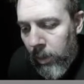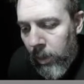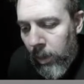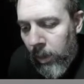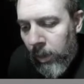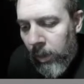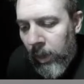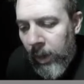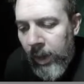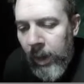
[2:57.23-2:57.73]
a
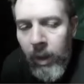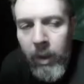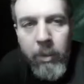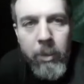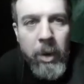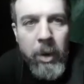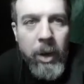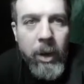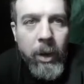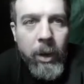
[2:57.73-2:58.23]
light
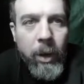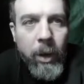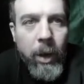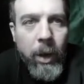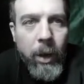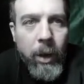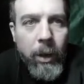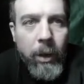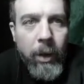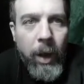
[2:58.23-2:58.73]
emitting
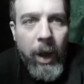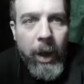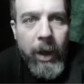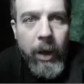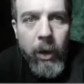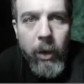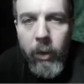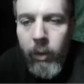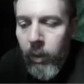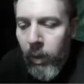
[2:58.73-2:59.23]

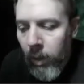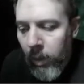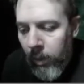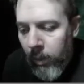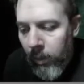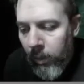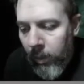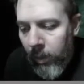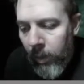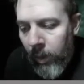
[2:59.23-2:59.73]
diode
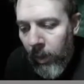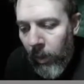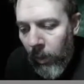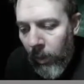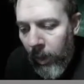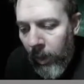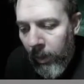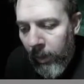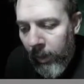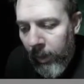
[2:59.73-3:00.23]
or
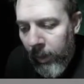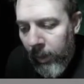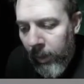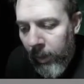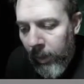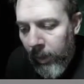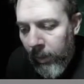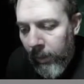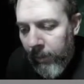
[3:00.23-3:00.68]
LED.